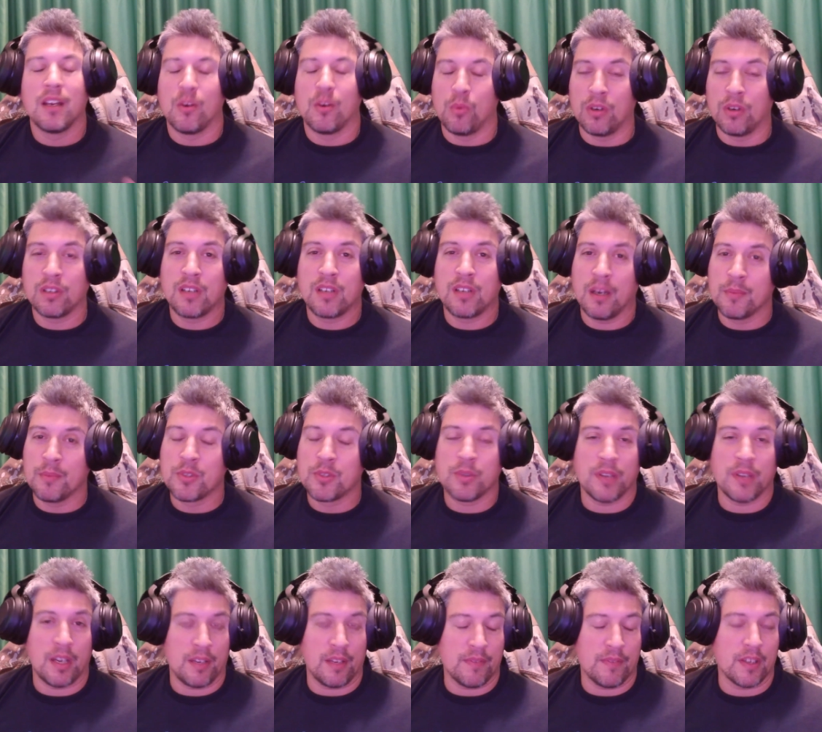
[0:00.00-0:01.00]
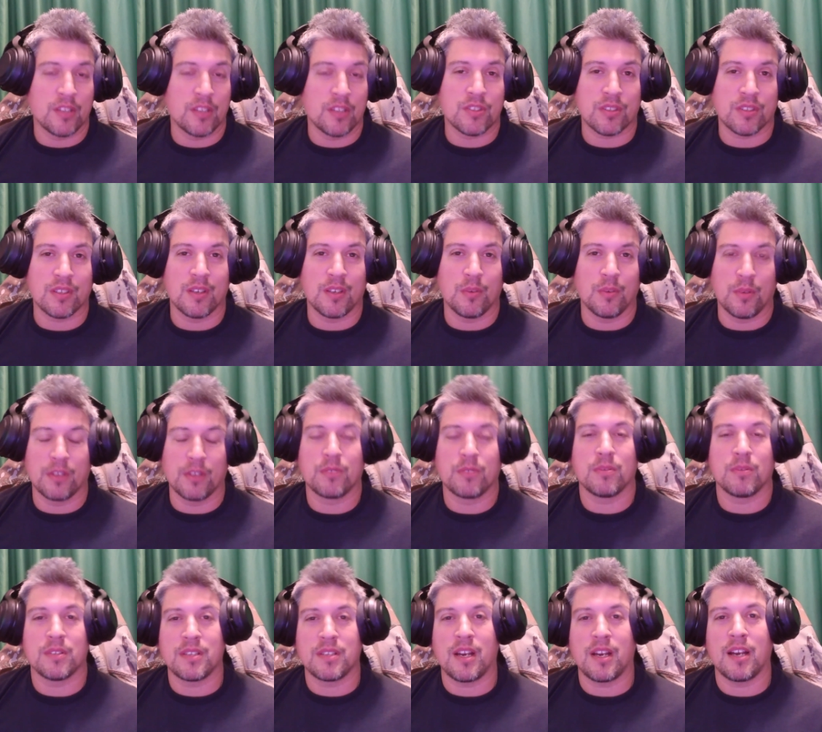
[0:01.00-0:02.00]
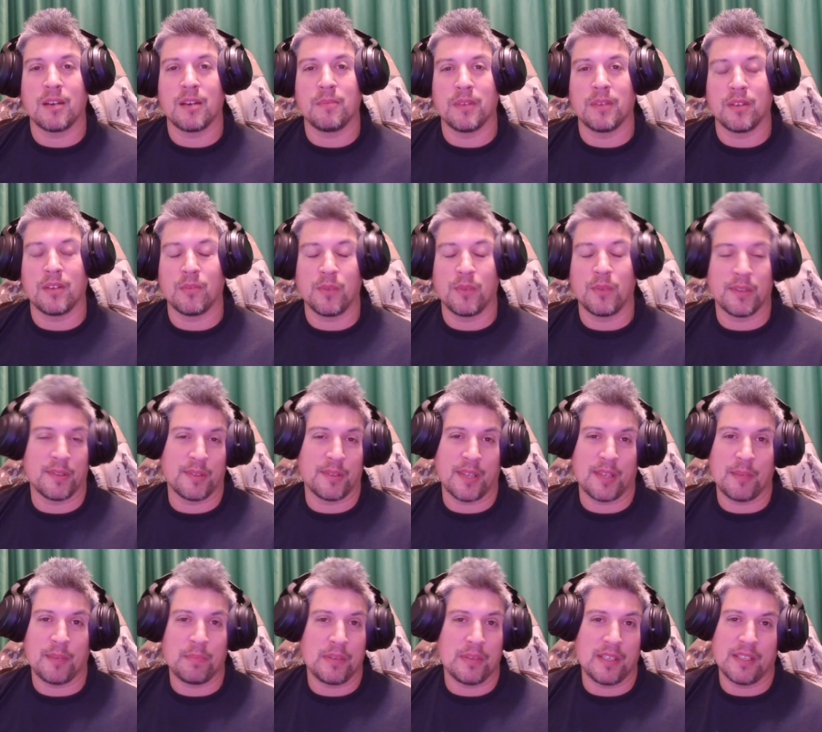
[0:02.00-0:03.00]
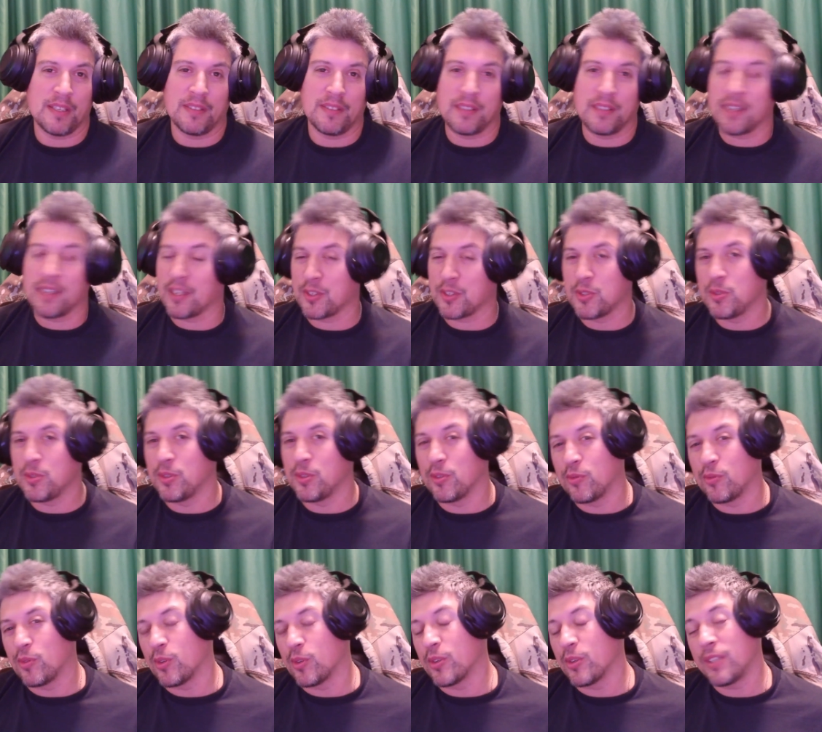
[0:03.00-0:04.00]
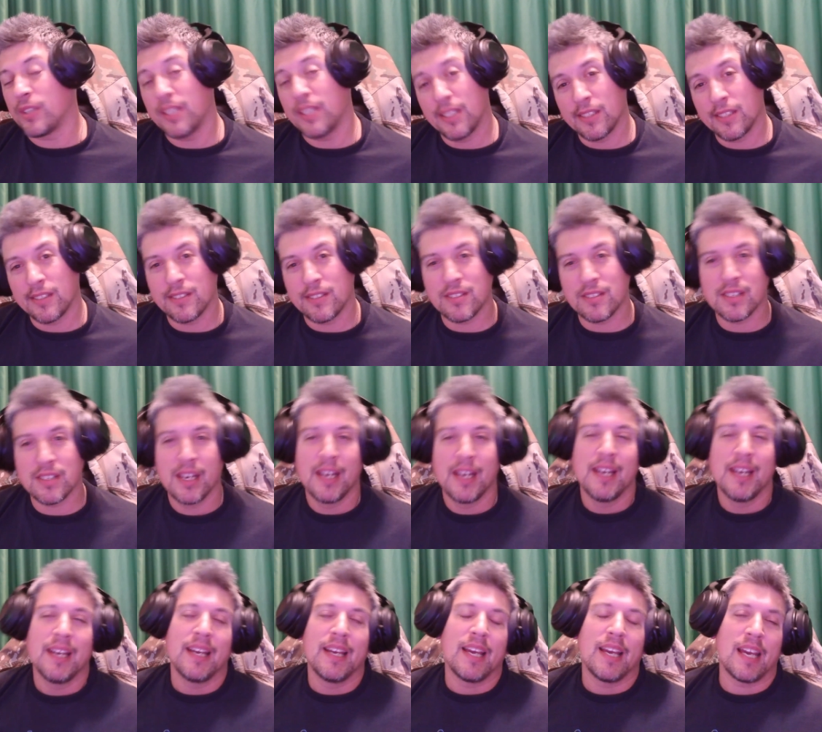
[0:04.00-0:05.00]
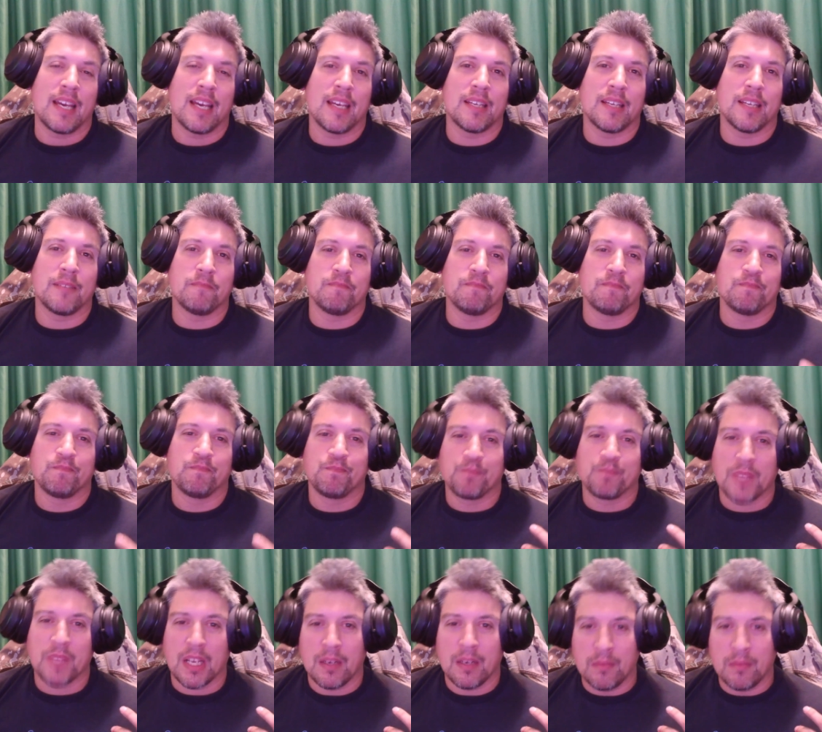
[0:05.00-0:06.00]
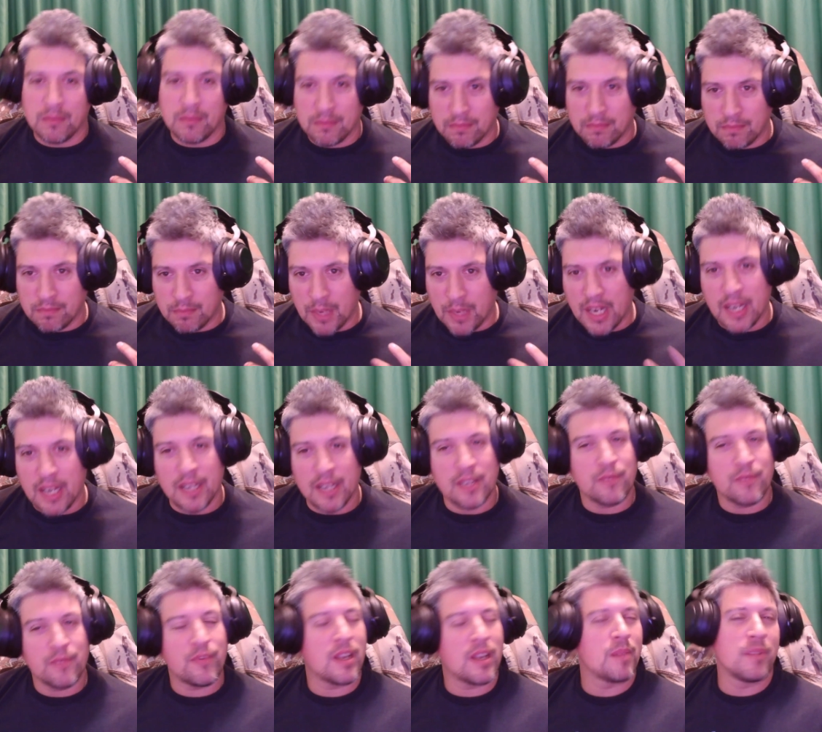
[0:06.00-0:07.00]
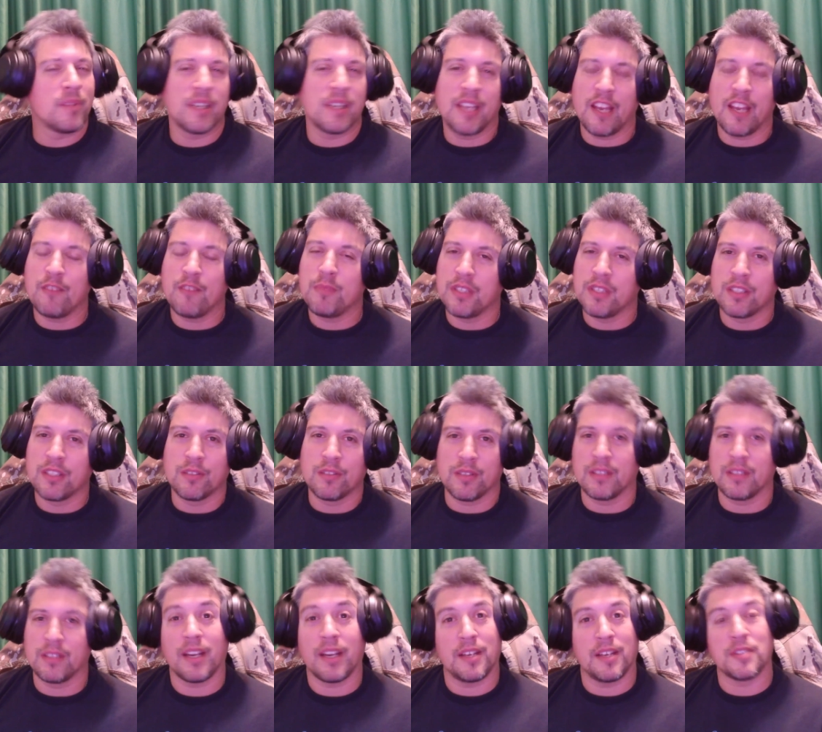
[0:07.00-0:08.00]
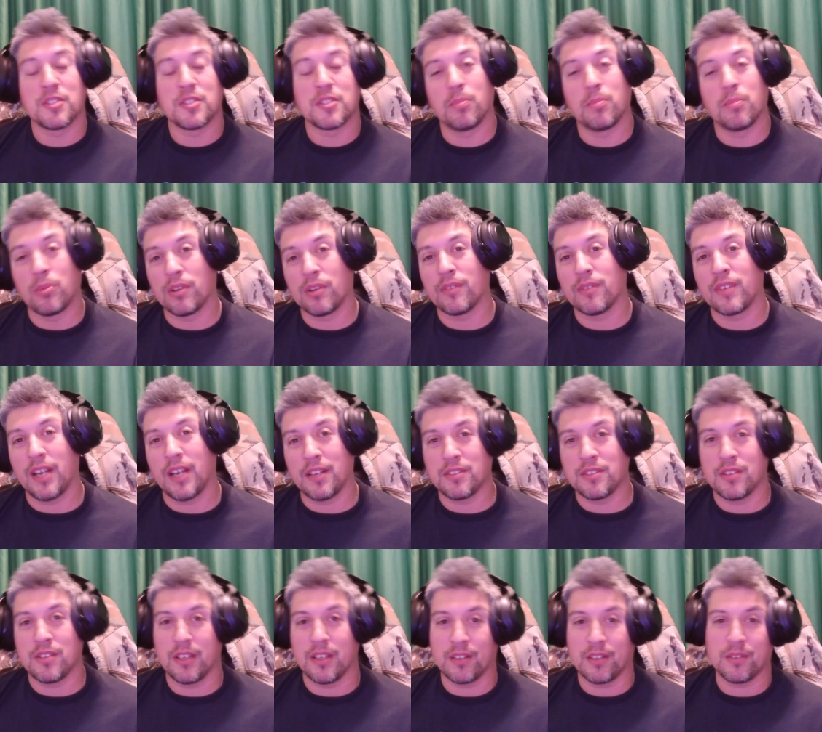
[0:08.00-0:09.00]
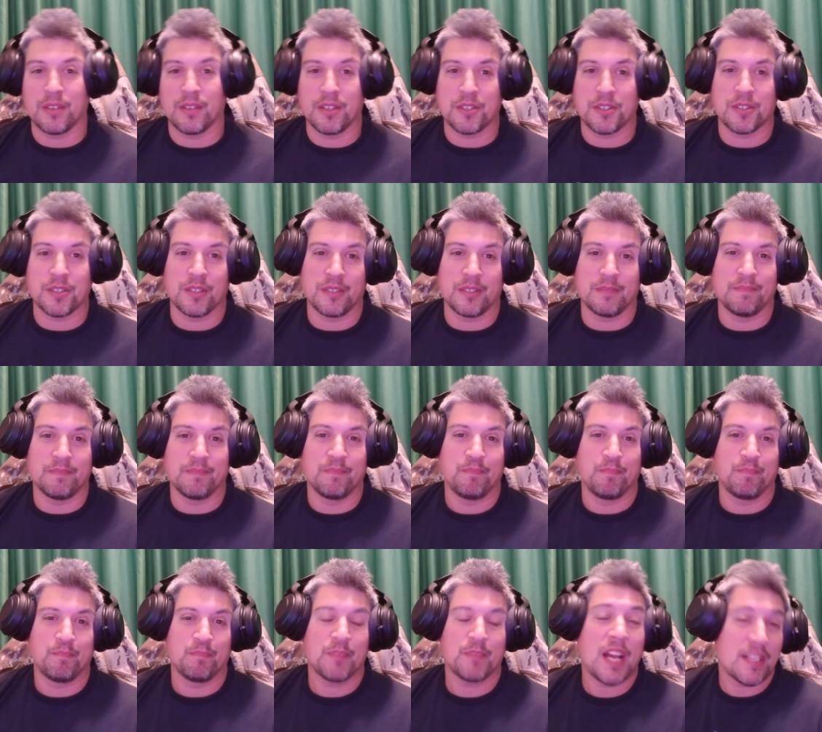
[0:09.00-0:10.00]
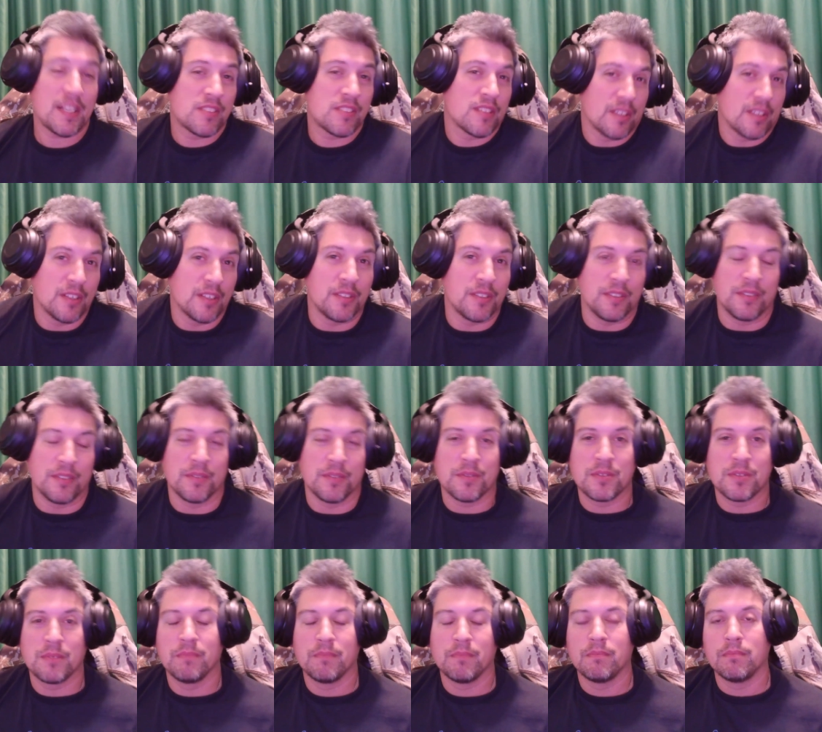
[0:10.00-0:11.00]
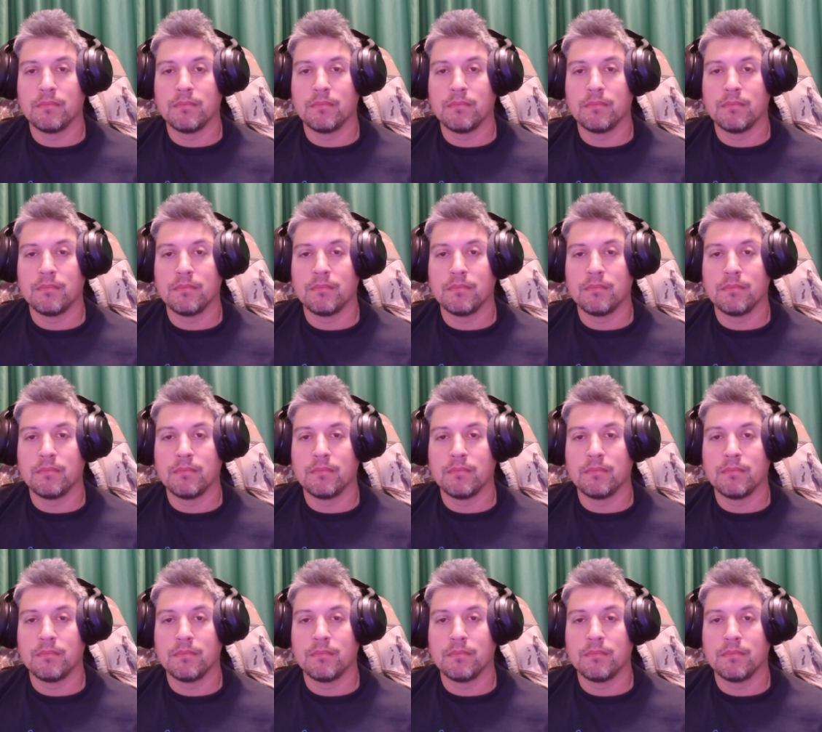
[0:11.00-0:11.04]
will come to an end eventually with retirement, whether that be in the next 2 to 4 years, and my family gave me the green light in support of content creation. That's the good news.